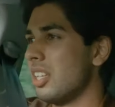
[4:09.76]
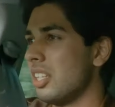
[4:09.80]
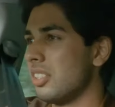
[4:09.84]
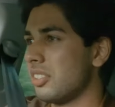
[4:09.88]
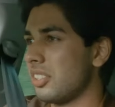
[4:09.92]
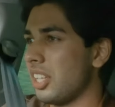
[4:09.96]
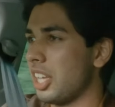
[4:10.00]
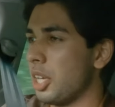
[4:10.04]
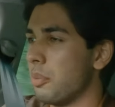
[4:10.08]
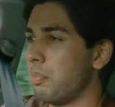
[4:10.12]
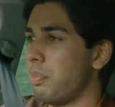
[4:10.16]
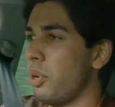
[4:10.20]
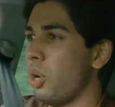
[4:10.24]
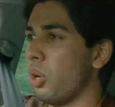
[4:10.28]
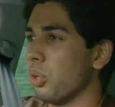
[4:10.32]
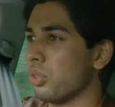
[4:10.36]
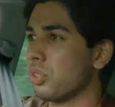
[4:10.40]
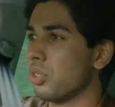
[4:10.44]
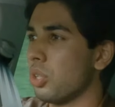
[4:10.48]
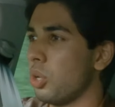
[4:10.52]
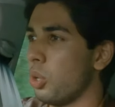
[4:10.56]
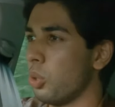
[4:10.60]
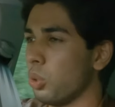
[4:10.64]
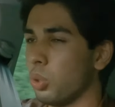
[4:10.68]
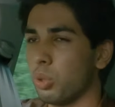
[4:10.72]
say a
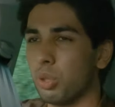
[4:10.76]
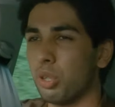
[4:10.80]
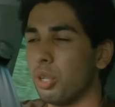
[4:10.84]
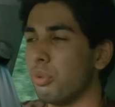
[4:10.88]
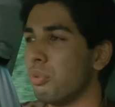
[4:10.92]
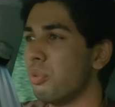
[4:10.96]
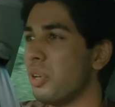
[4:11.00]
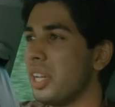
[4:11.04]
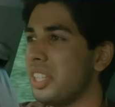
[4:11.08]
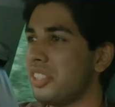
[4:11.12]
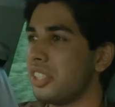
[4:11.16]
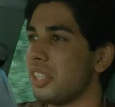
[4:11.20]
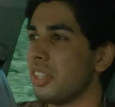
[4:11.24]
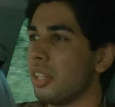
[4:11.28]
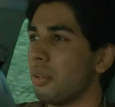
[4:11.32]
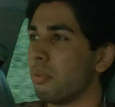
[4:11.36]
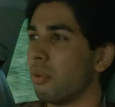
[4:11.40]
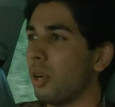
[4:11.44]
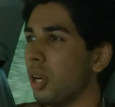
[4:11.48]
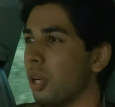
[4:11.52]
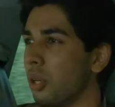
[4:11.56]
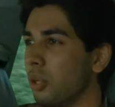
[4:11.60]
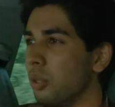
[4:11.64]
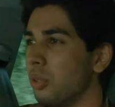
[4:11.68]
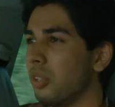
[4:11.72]
pothole or a ridge in the
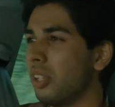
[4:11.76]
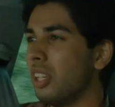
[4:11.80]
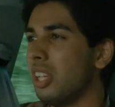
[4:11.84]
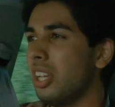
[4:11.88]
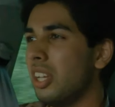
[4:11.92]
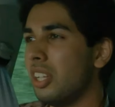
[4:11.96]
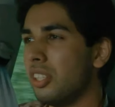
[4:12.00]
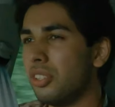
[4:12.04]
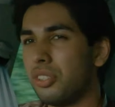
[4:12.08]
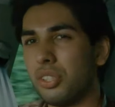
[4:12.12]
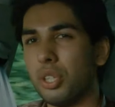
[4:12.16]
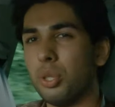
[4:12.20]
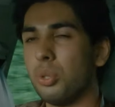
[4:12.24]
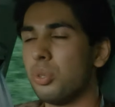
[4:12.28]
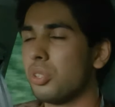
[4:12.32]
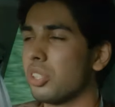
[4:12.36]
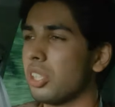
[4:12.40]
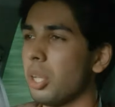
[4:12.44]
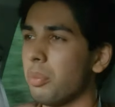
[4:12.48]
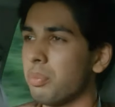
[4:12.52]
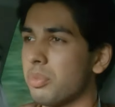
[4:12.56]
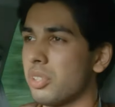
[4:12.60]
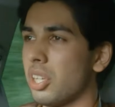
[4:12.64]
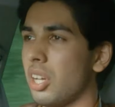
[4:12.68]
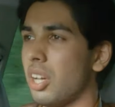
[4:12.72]
road, do
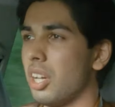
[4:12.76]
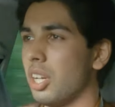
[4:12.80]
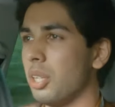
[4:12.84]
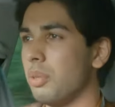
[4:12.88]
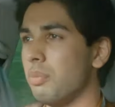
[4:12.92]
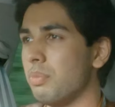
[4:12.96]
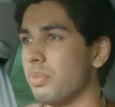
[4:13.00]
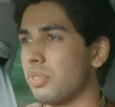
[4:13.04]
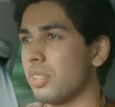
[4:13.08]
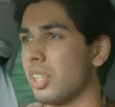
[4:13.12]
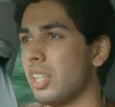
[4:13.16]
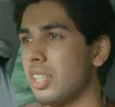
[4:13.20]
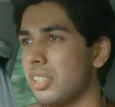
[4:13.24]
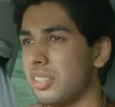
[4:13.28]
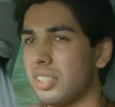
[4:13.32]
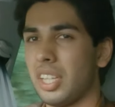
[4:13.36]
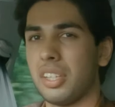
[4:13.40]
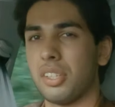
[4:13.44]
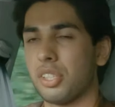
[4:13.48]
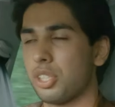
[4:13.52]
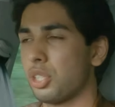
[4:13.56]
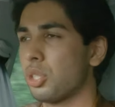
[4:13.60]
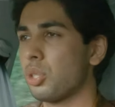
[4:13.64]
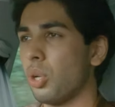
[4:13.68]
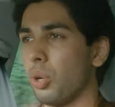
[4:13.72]
sometimes send
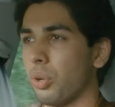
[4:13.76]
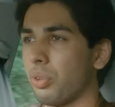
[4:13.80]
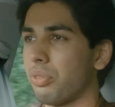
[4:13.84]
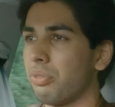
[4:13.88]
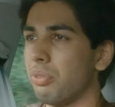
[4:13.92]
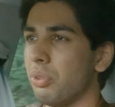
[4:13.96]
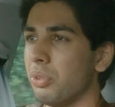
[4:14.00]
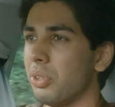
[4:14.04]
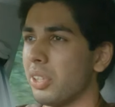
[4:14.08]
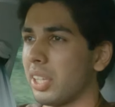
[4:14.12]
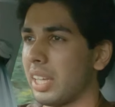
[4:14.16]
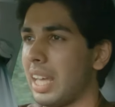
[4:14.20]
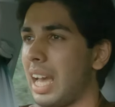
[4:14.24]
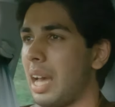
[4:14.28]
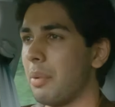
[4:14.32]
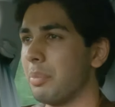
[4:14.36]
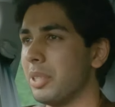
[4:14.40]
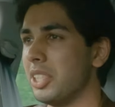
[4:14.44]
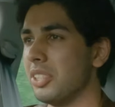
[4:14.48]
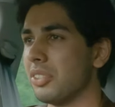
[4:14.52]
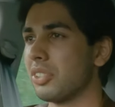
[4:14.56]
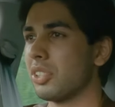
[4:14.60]
a shock through the cabin,